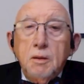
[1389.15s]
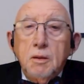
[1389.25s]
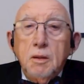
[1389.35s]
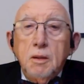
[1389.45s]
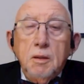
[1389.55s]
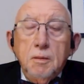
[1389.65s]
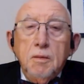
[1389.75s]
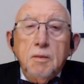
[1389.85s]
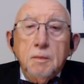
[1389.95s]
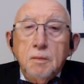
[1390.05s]
that the
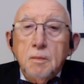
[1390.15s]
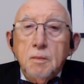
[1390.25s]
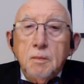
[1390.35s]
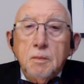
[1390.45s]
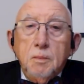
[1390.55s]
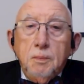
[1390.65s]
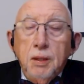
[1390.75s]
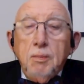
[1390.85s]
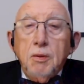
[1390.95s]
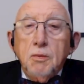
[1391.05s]

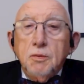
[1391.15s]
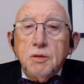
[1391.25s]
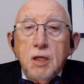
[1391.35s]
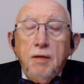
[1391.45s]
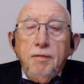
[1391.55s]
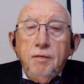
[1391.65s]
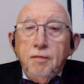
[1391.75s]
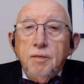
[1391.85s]
people who suffer